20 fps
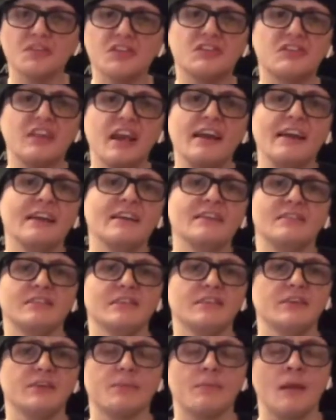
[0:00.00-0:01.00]
the second it's
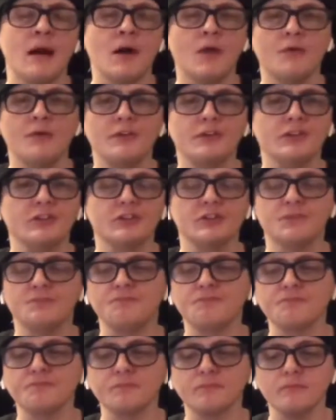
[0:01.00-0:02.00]
in your mouth, it just
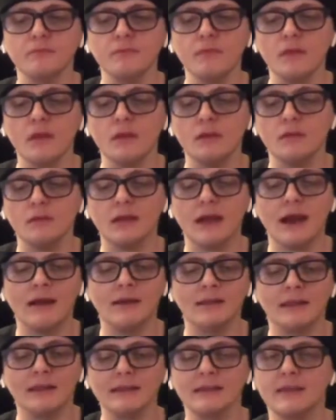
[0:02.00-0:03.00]

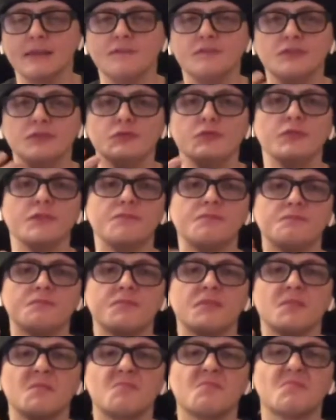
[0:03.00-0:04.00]
kind of like gives you
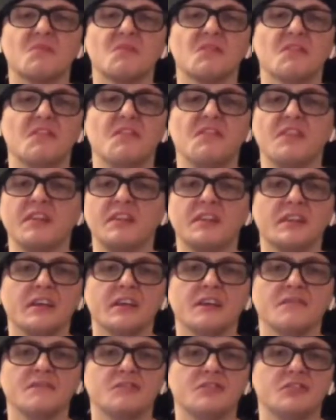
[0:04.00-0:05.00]
the
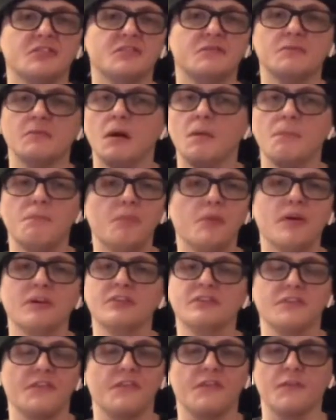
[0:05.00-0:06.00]
feeling of just a
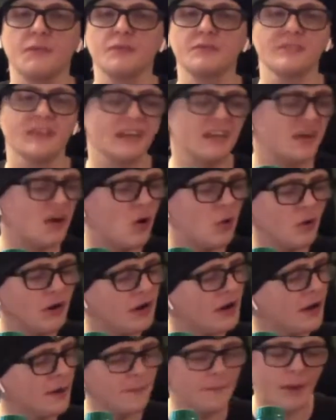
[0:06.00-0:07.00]
bunch of fruits, like
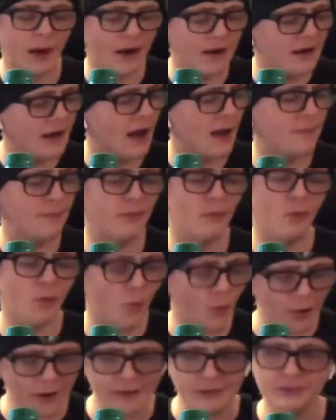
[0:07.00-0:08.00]
coconut, pineapple,
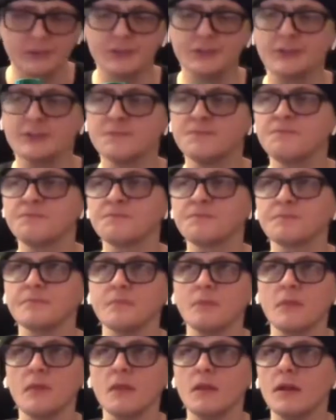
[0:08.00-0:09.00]
oranges.
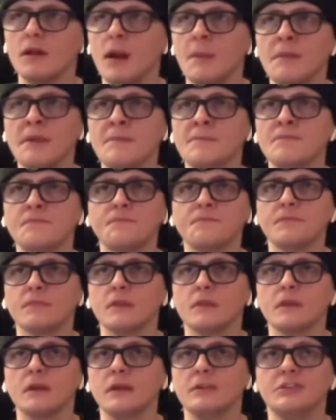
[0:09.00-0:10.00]
I mean,
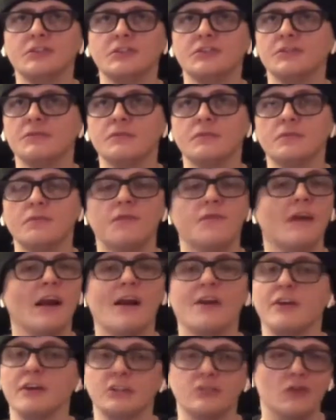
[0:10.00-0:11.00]
it's just
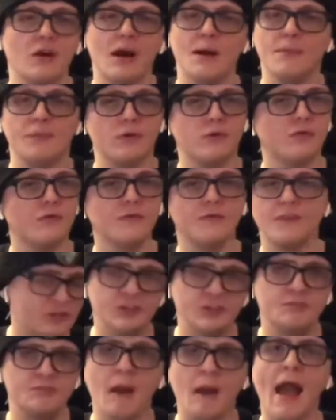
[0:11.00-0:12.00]
very tropical. It's
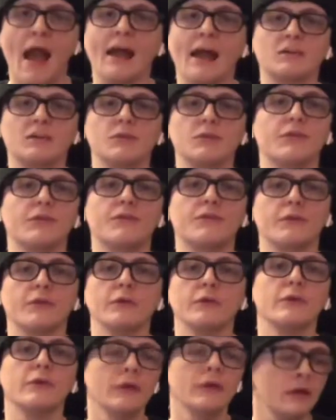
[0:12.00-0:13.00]
just packed with
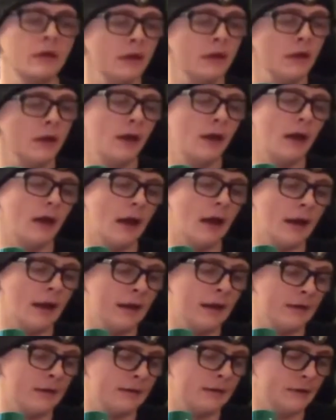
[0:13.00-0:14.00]
fruit.
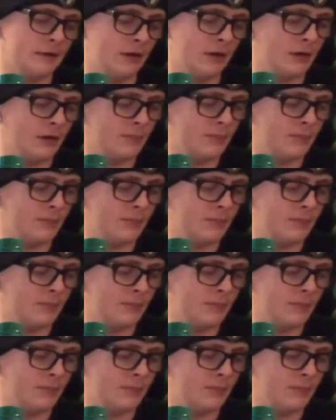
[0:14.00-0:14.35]
And